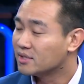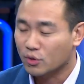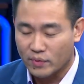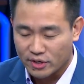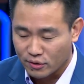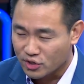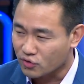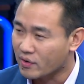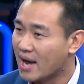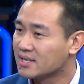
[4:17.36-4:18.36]
to reduce
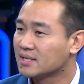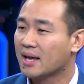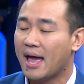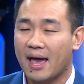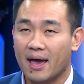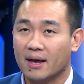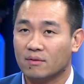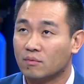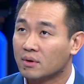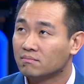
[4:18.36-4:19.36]
stress and
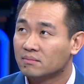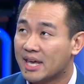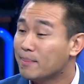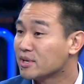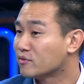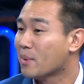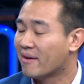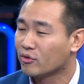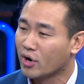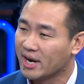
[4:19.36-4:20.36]
keep us from
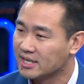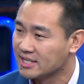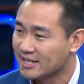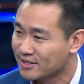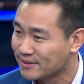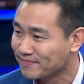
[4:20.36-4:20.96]
having chronic disease.